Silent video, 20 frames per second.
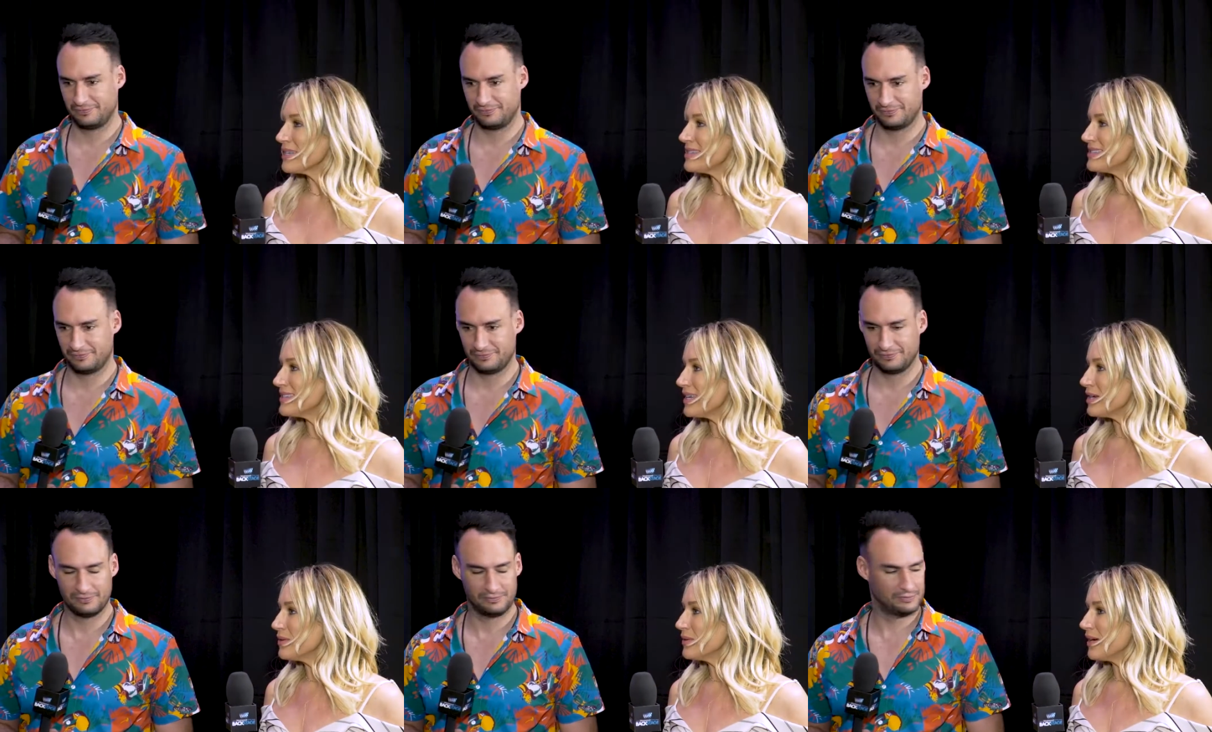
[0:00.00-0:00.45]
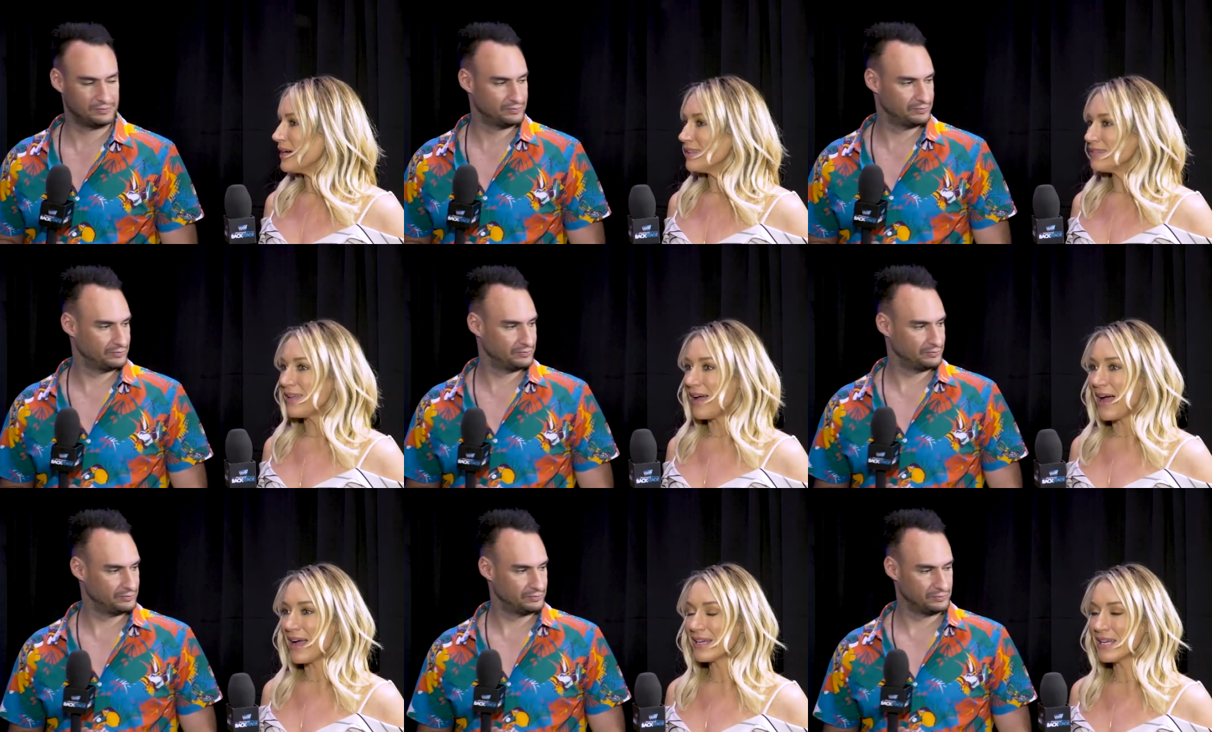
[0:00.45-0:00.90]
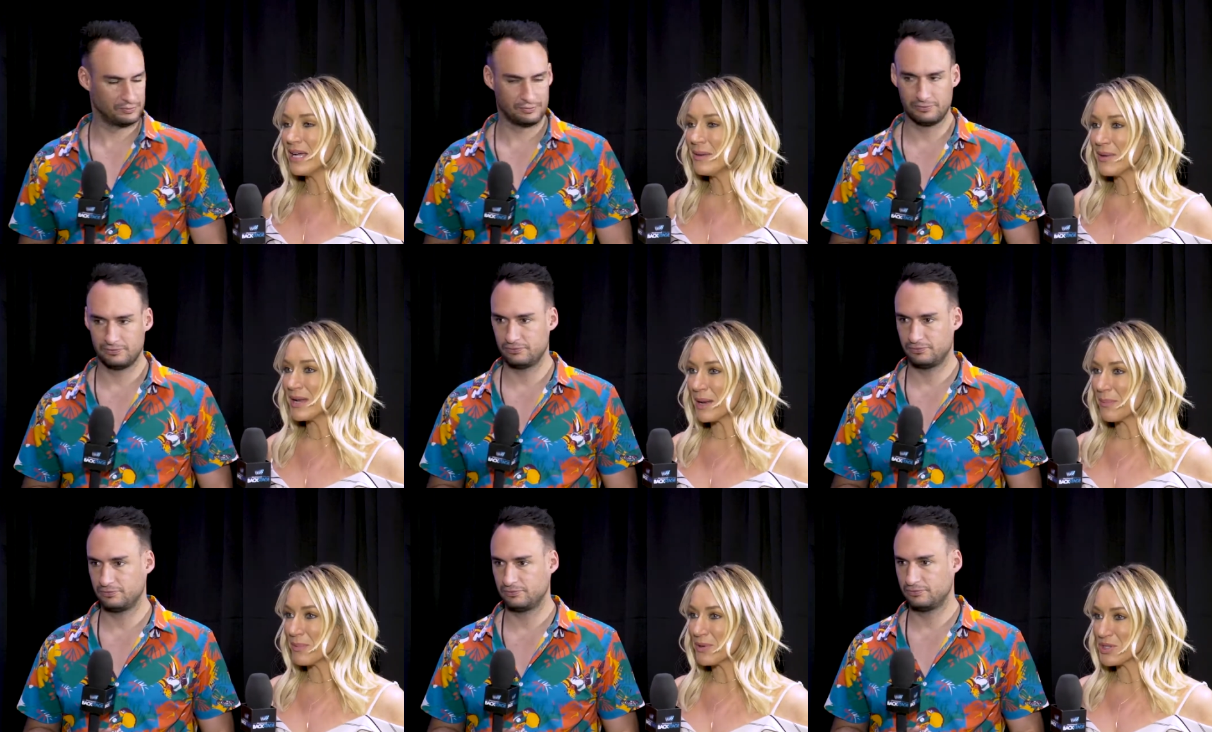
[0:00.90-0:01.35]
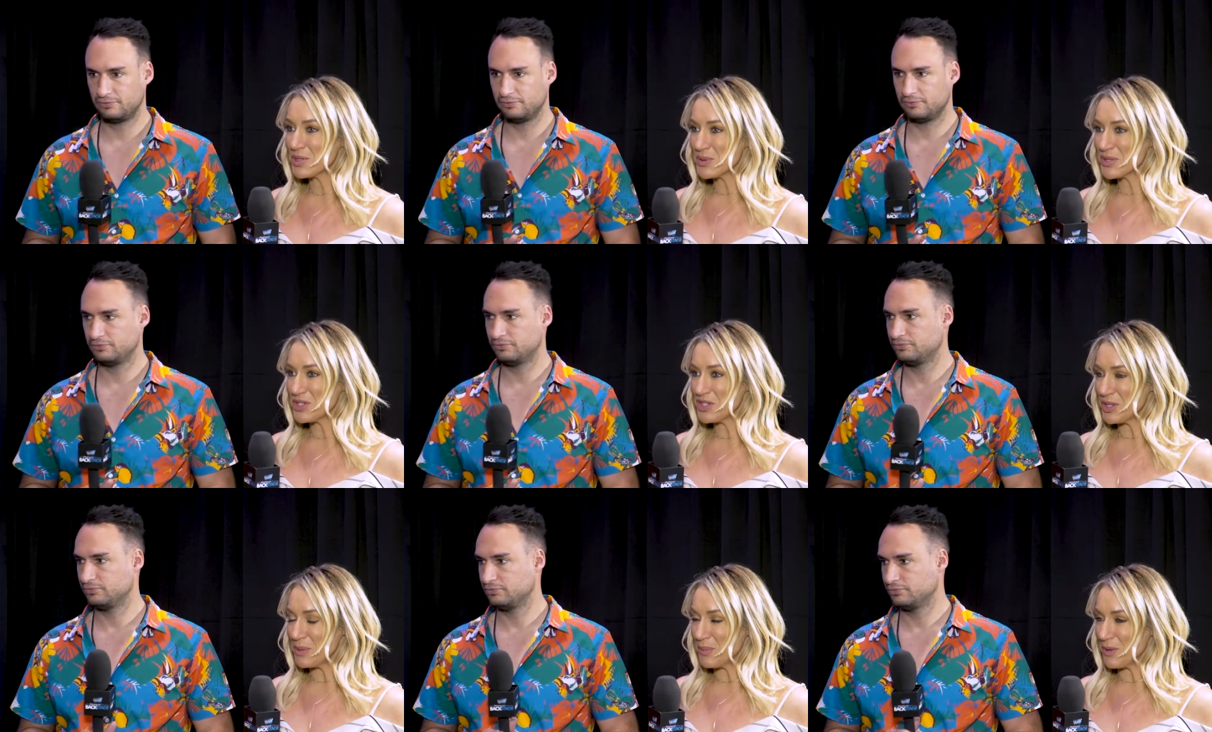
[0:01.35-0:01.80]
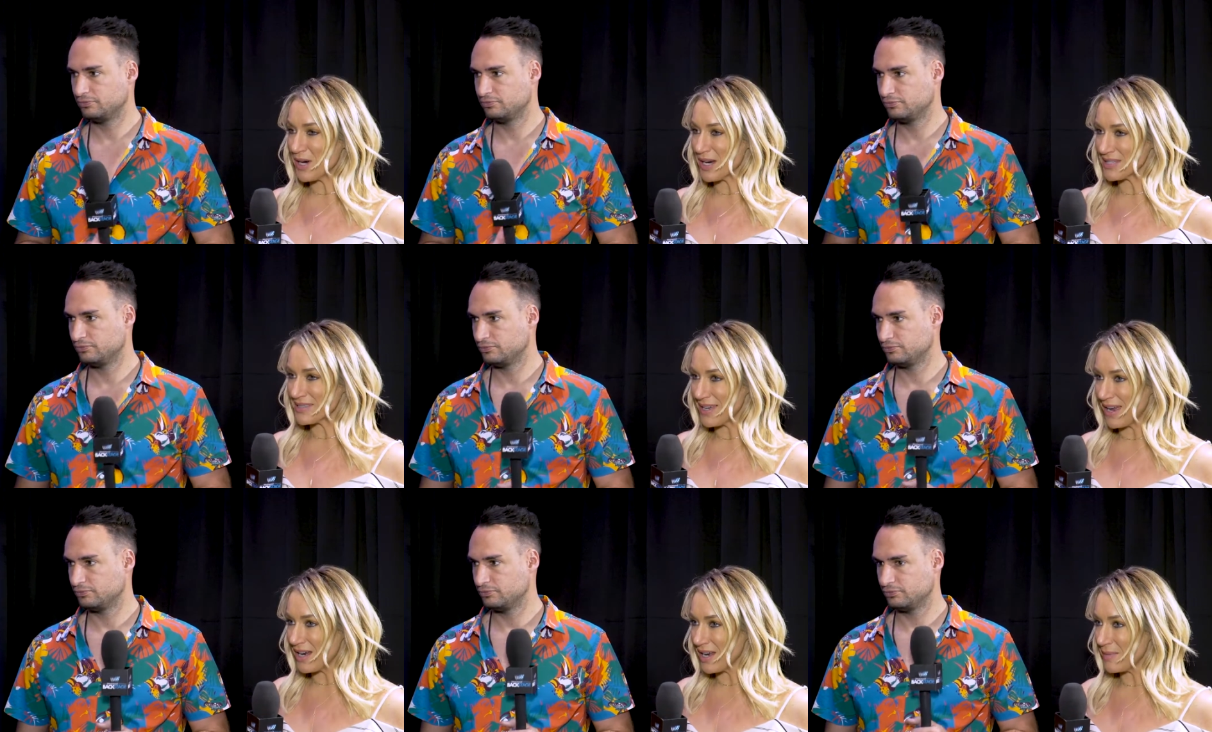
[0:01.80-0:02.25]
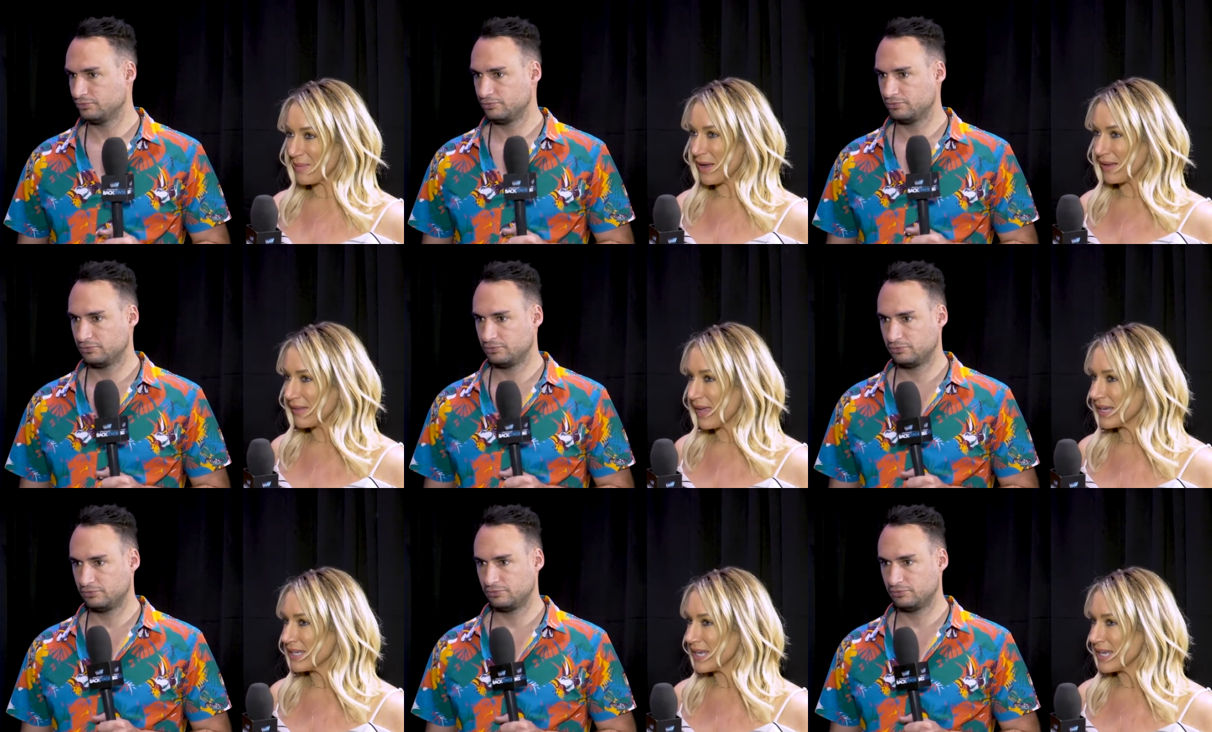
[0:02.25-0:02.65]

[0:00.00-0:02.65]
Speaker 1: going to see you a lot coming up, which we're super excited about.